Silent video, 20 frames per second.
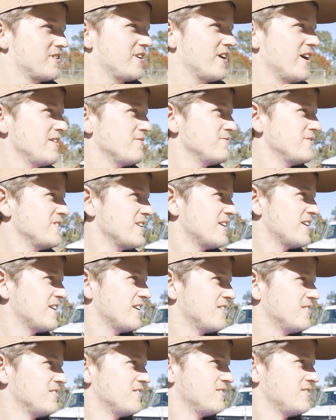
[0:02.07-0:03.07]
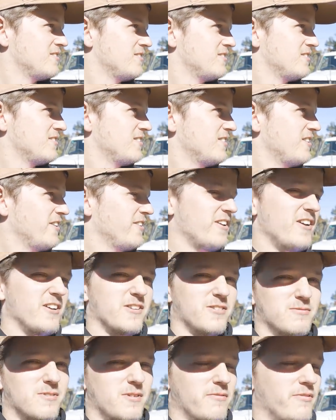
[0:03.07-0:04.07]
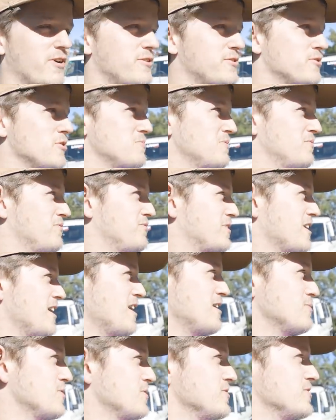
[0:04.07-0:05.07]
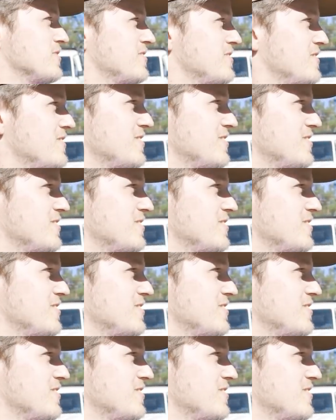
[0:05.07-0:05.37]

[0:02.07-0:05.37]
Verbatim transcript: Today we, uh, I don't know, we're road tripping for car mods.